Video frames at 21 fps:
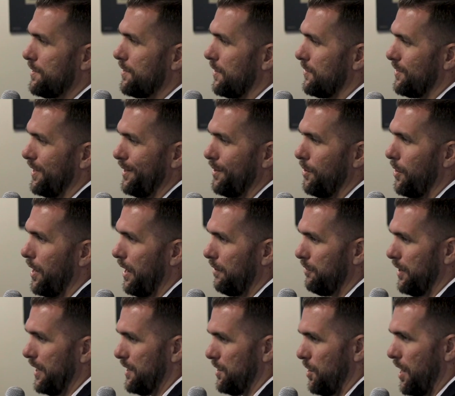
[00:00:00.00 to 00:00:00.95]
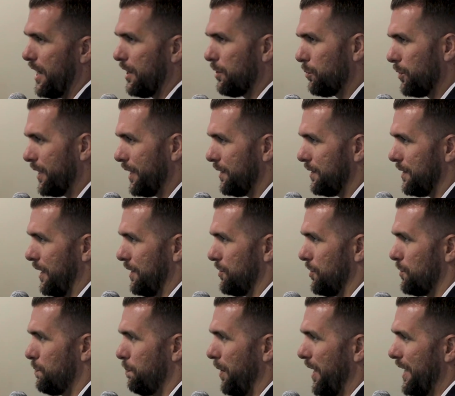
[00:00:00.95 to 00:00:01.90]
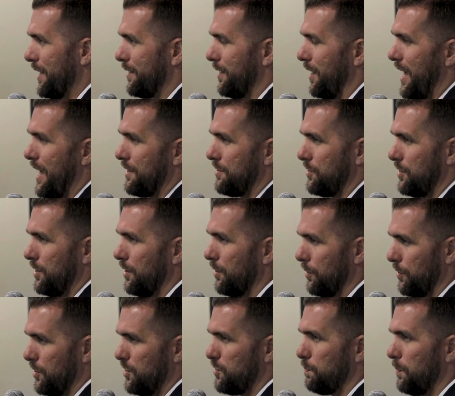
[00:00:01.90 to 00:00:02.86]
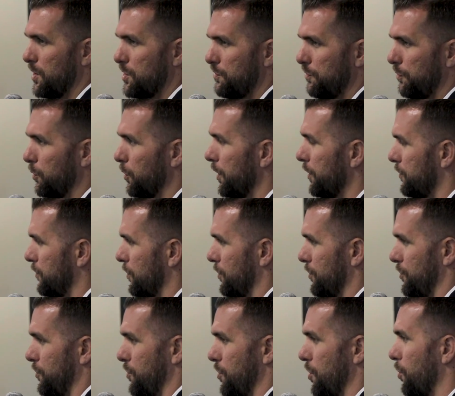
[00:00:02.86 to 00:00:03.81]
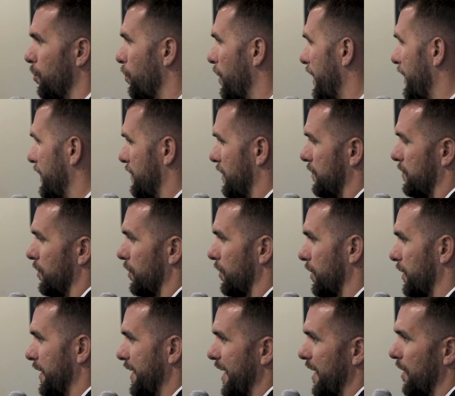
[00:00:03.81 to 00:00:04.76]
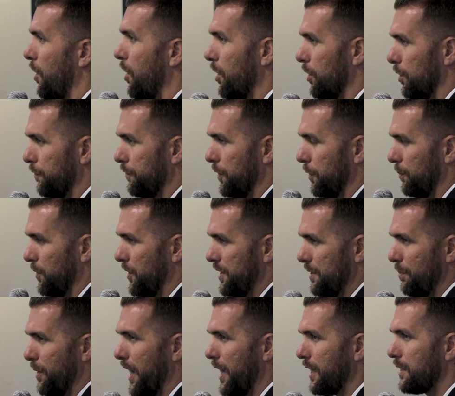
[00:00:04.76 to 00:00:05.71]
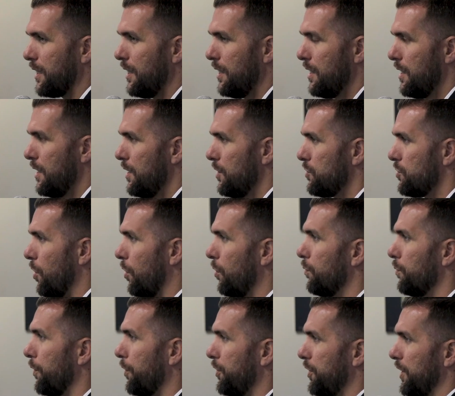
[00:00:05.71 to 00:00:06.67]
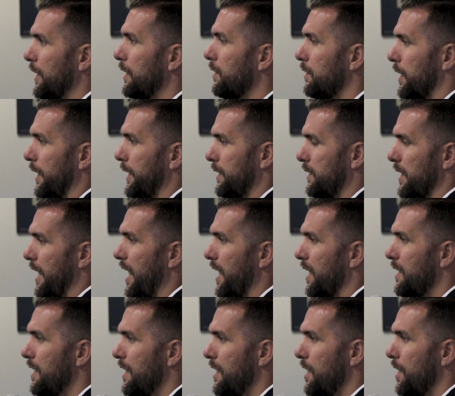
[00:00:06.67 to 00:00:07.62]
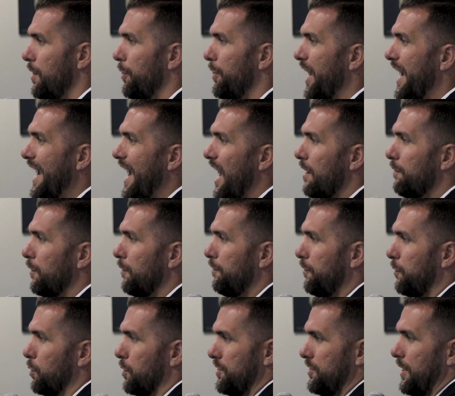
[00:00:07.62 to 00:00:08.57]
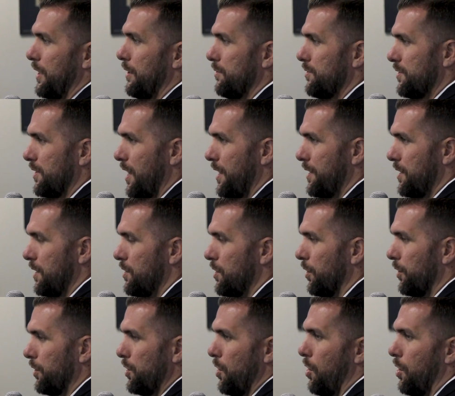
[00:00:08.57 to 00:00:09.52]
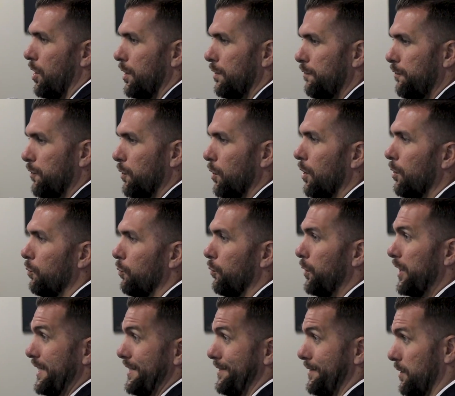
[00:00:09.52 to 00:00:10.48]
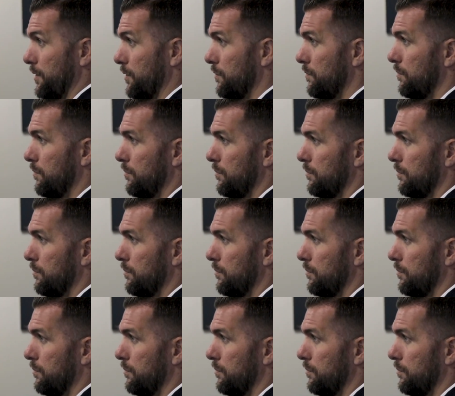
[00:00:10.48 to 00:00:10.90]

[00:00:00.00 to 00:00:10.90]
says they don't have any equity. They just paid last year this much for it. There's no way that they're going to get all of their money back. Don't think like that. They have a for sale sign in their yard for a reason,